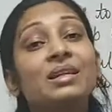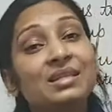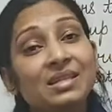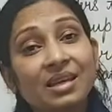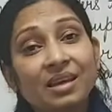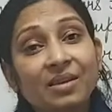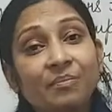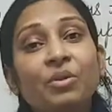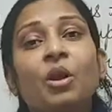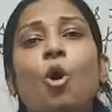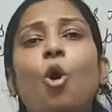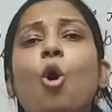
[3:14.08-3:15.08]
say
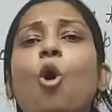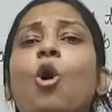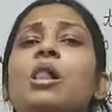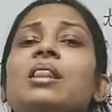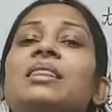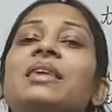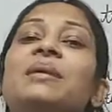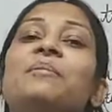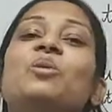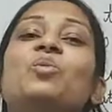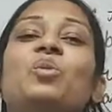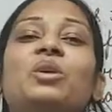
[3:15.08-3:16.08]
all
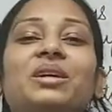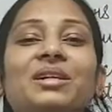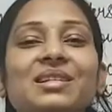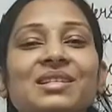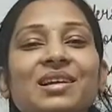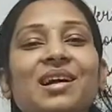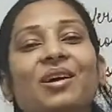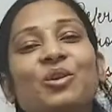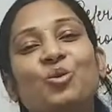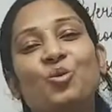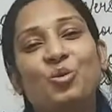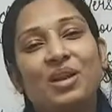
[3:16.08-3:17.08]
naming words
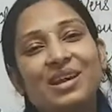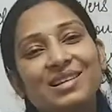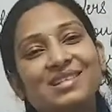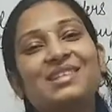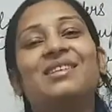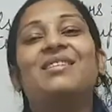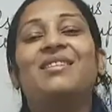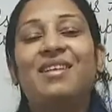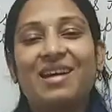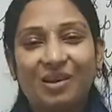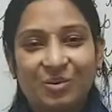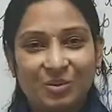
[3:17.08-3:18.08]
are known as
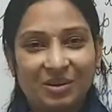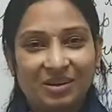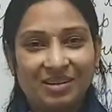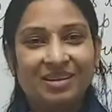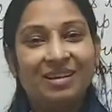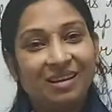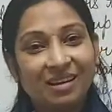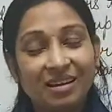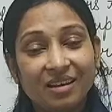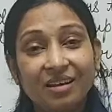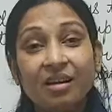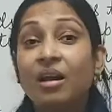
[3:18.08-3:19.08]
noun.
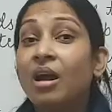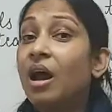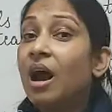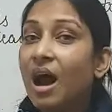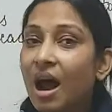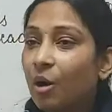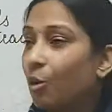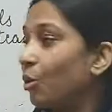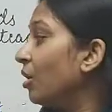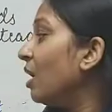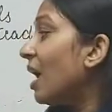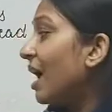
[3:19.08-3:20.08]
Clear?
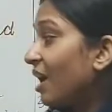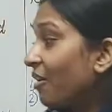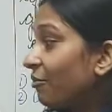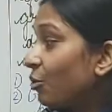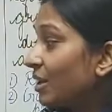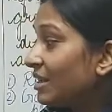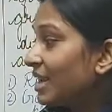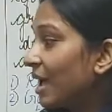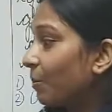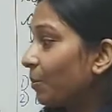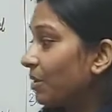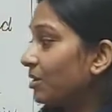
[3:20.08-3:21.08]
How? I have few
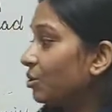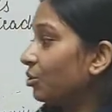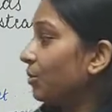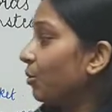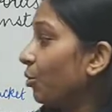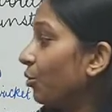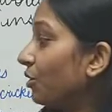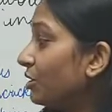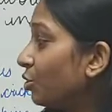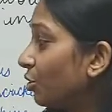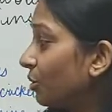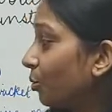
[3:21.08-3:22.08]
examples on the board,
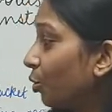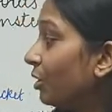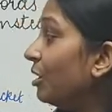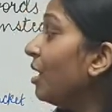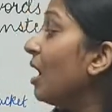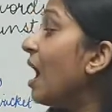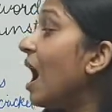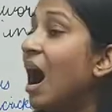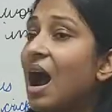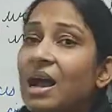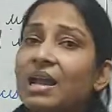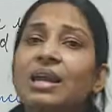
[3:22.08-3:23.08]
written on the board.
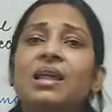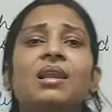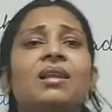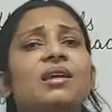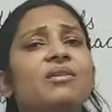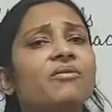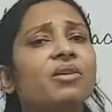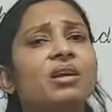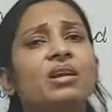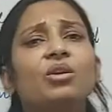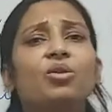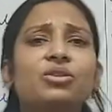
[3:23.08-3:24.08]
I live
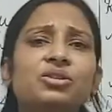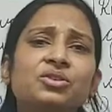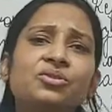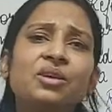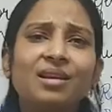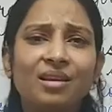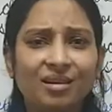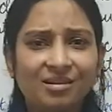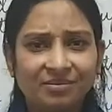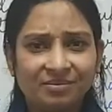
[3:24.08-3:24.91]
in Australia.